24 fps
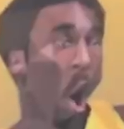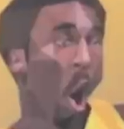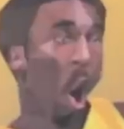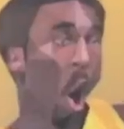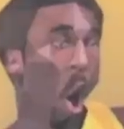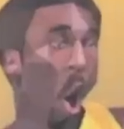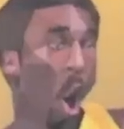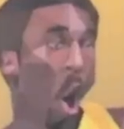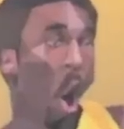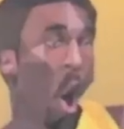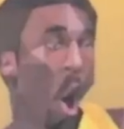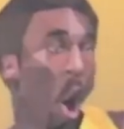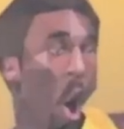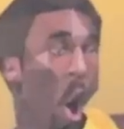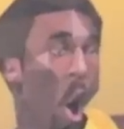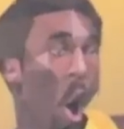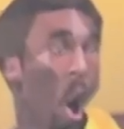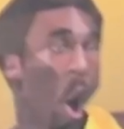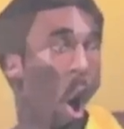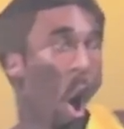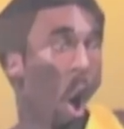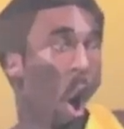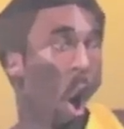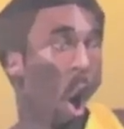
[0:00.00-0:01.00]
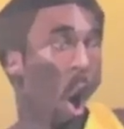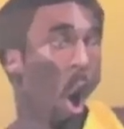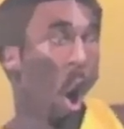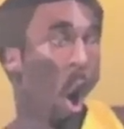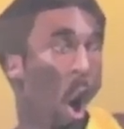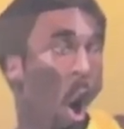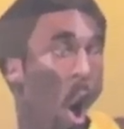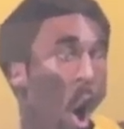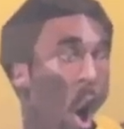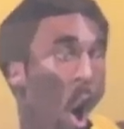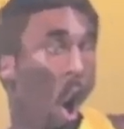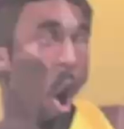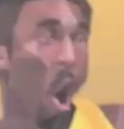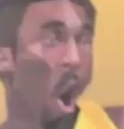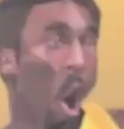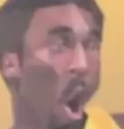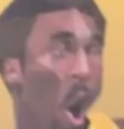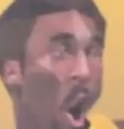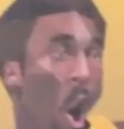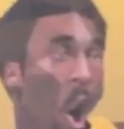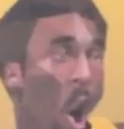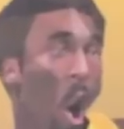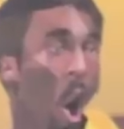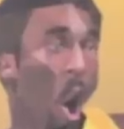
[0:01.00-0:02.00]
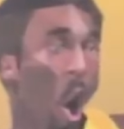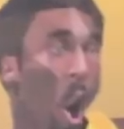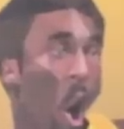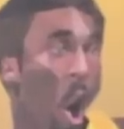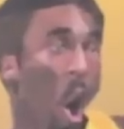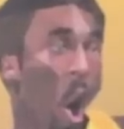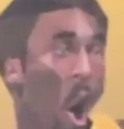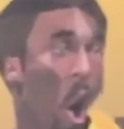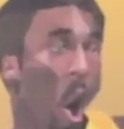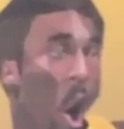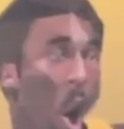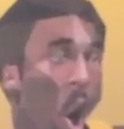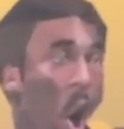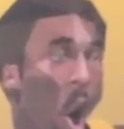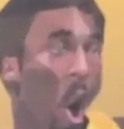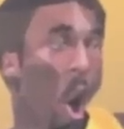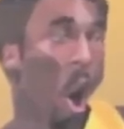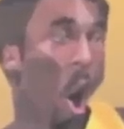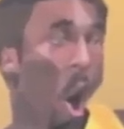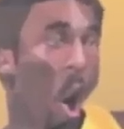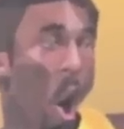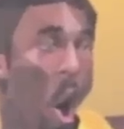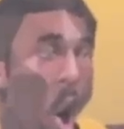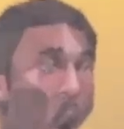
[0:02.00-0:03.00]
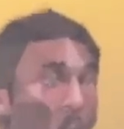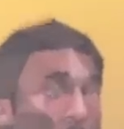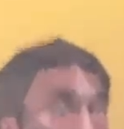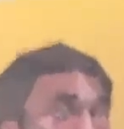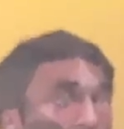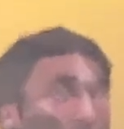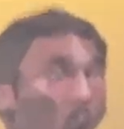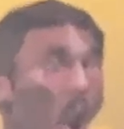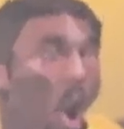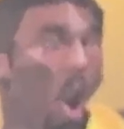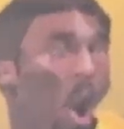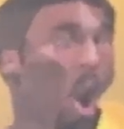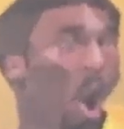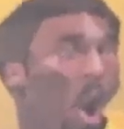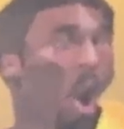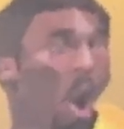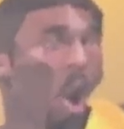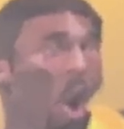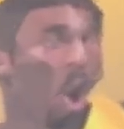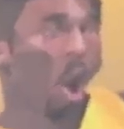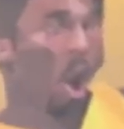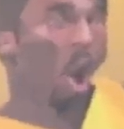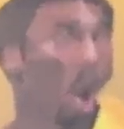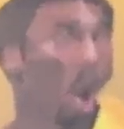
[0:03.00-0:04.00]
Kobe doing work. Two for on my shirt. He he the greatest on the court, the